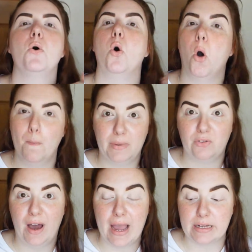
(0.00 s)
on my
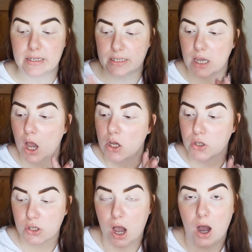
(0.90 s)
face.
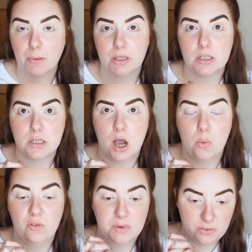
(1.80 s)
So I'm going to start
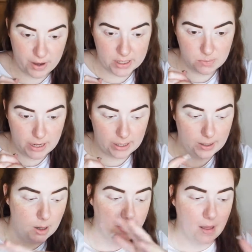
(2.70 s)
with my face
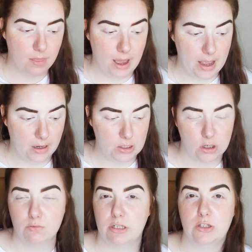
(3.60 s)
makeup, and then I
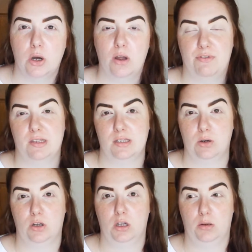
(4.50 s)
don't really know if this is still
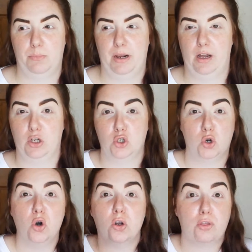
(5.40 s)
going to be like a
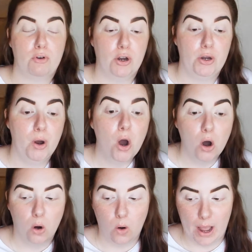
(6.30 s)
talk through
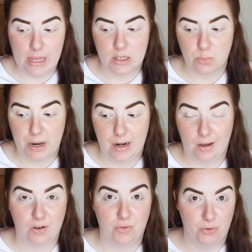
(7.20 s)
or end up being like
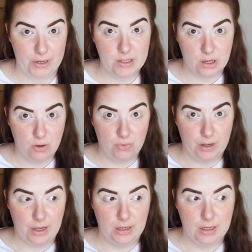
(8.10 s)
a
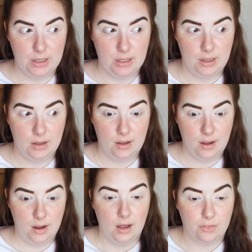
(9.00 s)
voiceover.
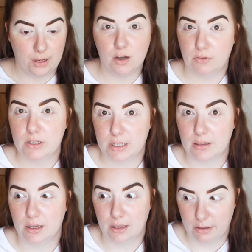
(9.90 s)
I think I've already said
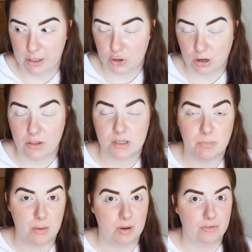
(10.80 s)
that in the intro. This
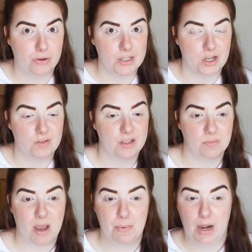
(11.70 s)
may be a voiceover, this
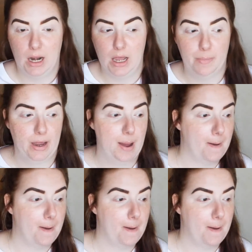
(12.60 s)
may be a little bit